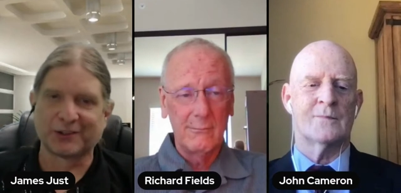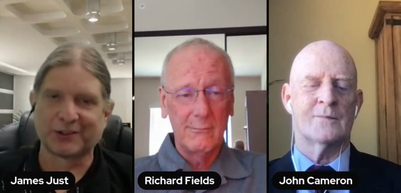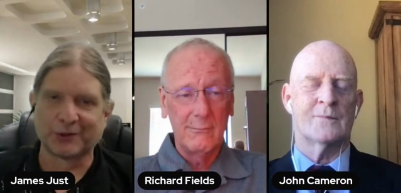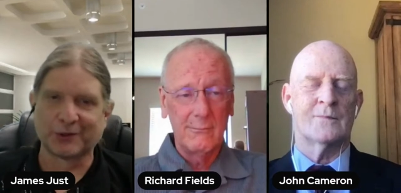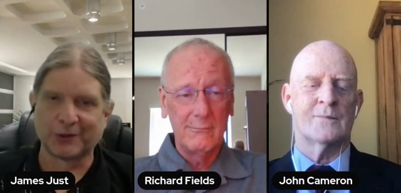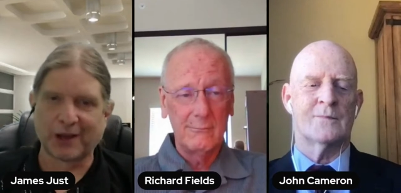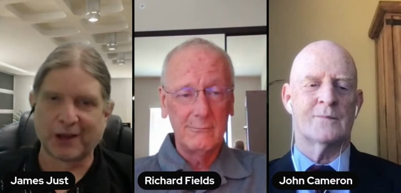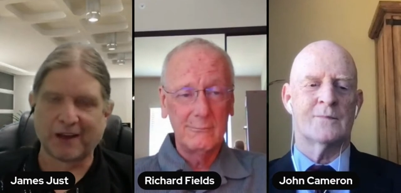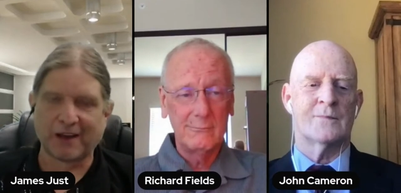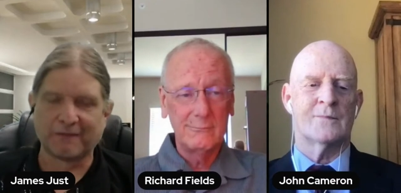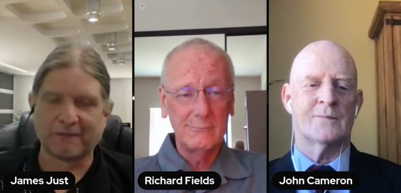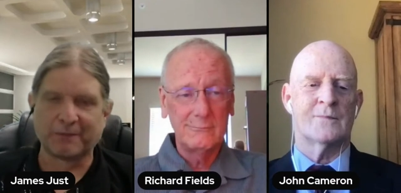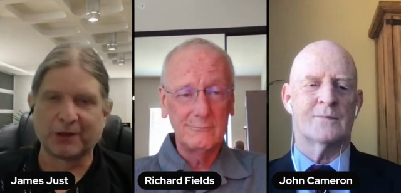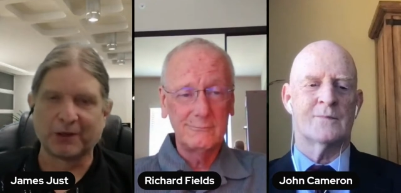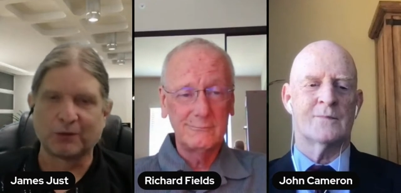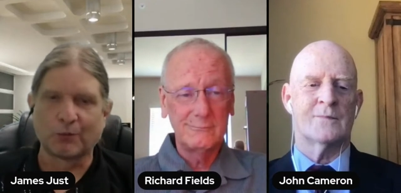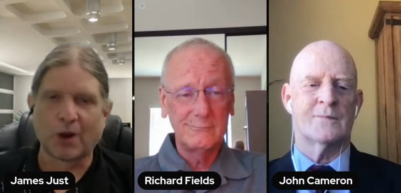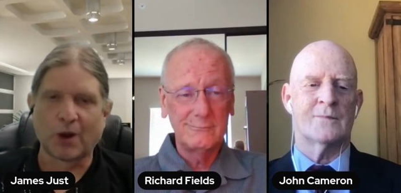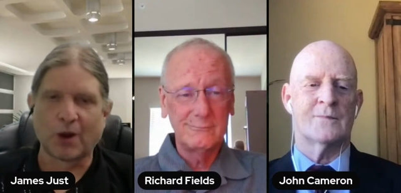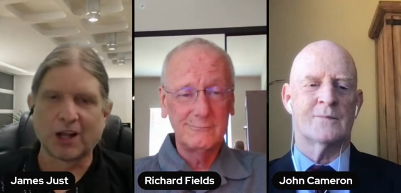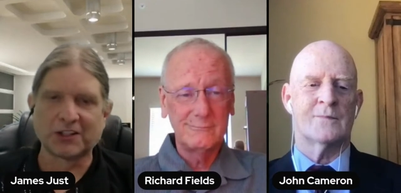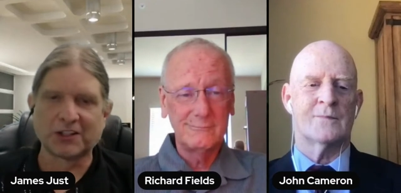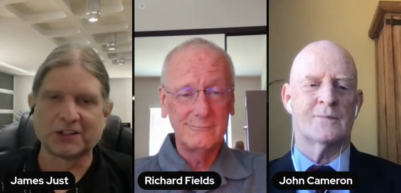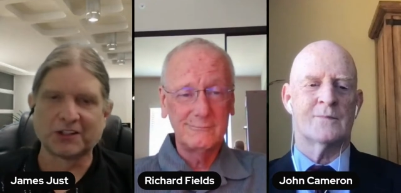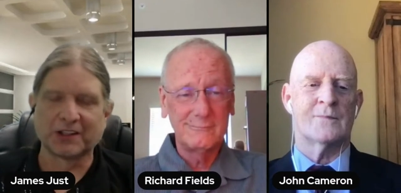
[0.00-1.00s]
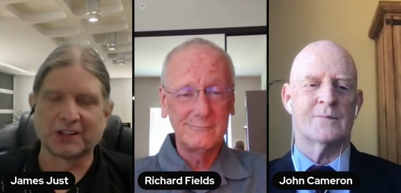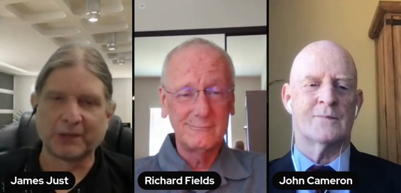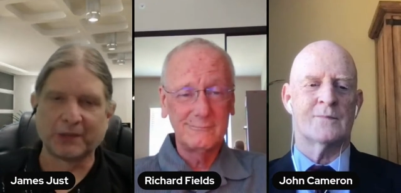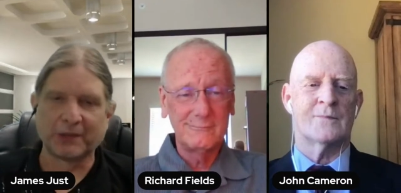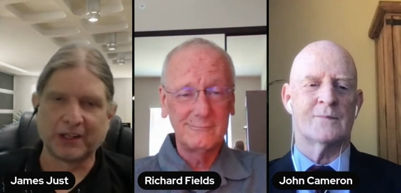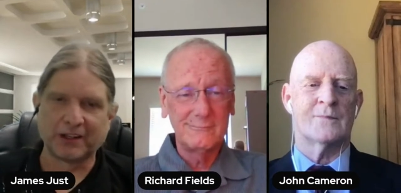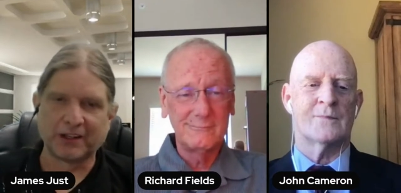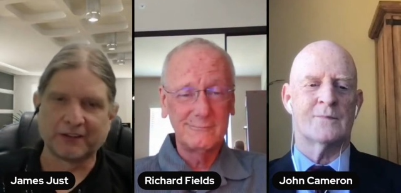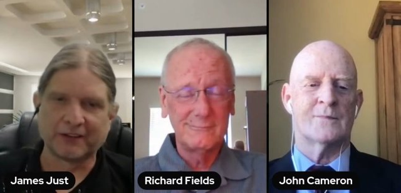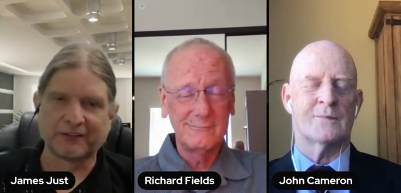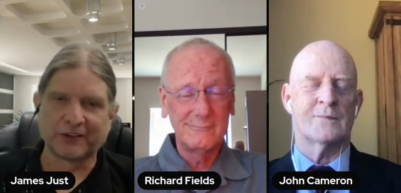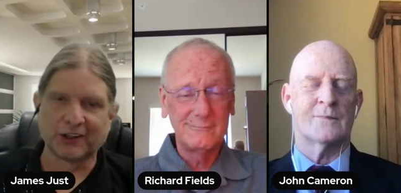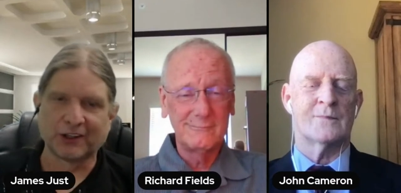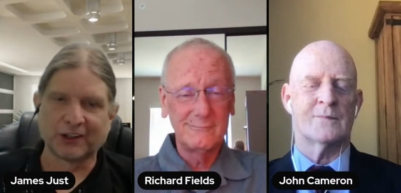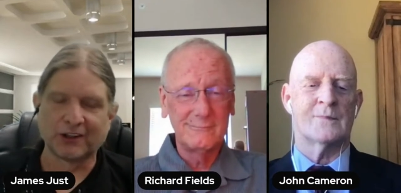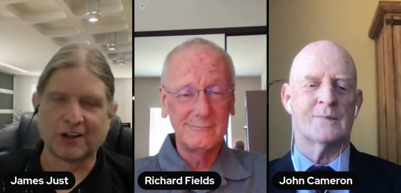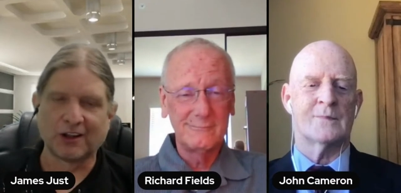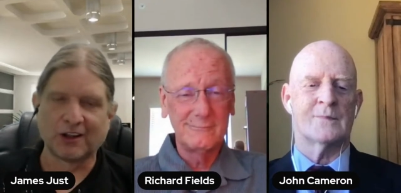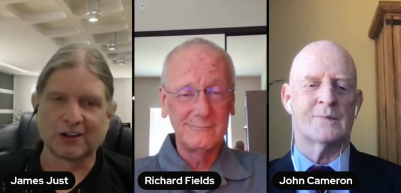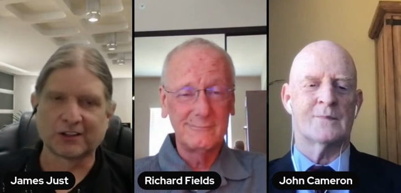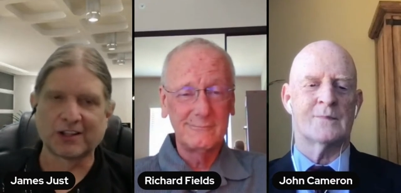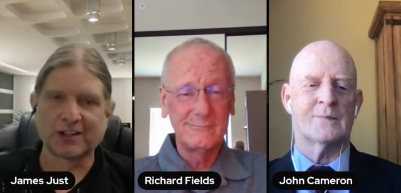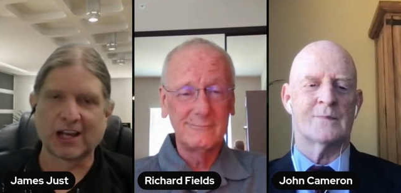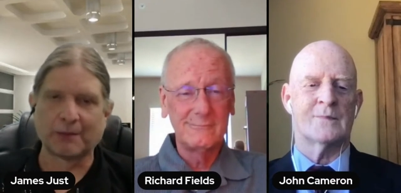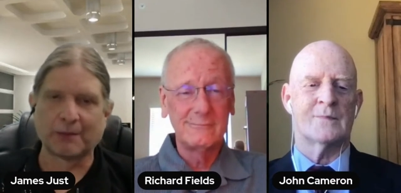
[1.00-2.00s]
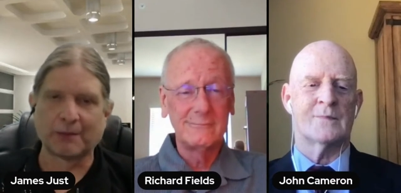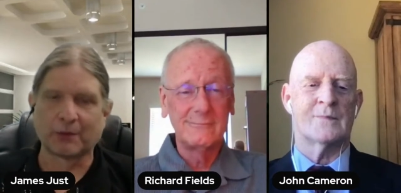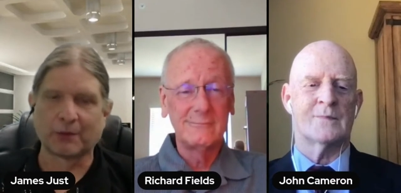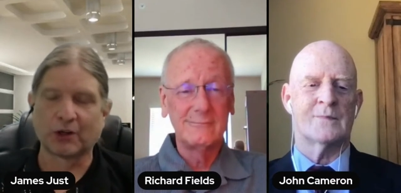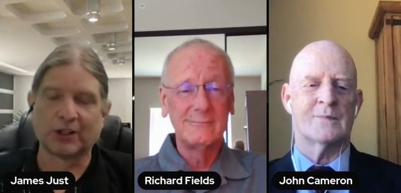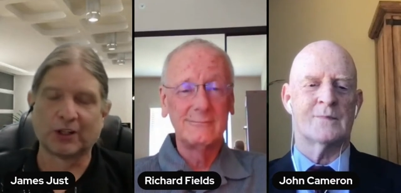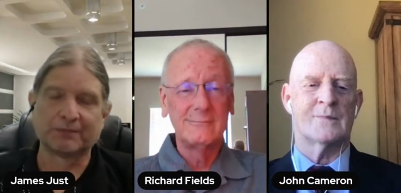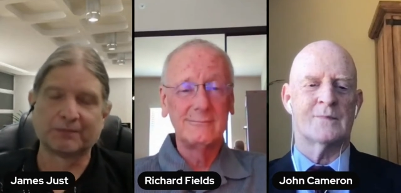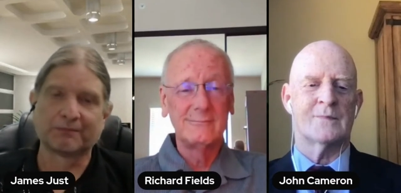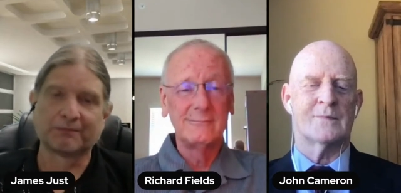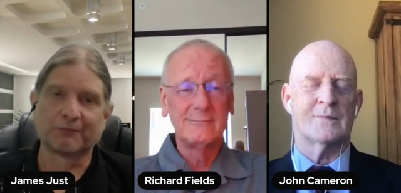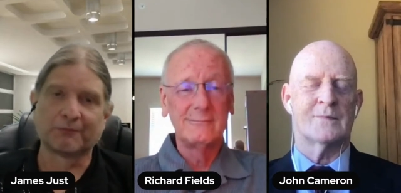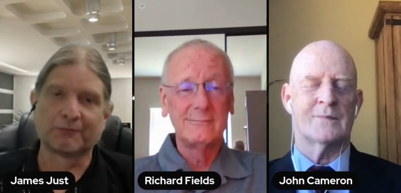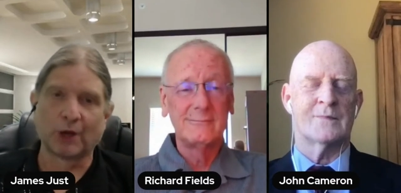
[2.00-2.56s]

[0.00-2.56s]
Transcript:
Speaker 1: who have been watching the media for a long time, we're going,